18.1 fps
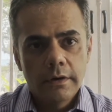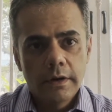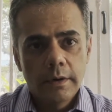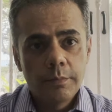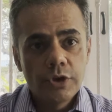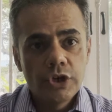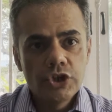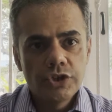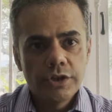
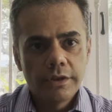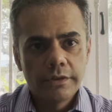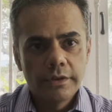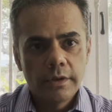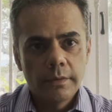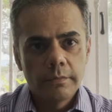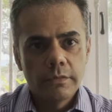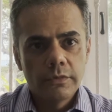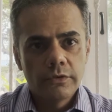appreciate
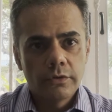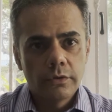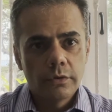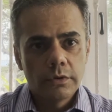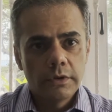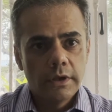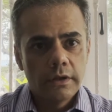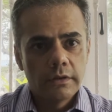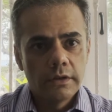them.
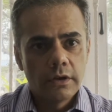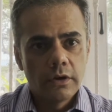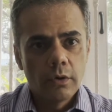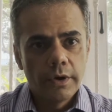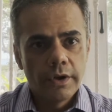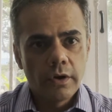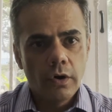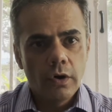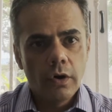So they're
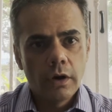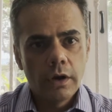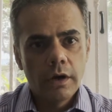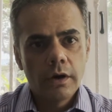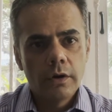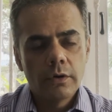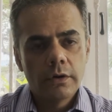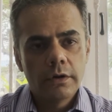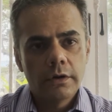going all
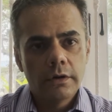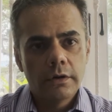out,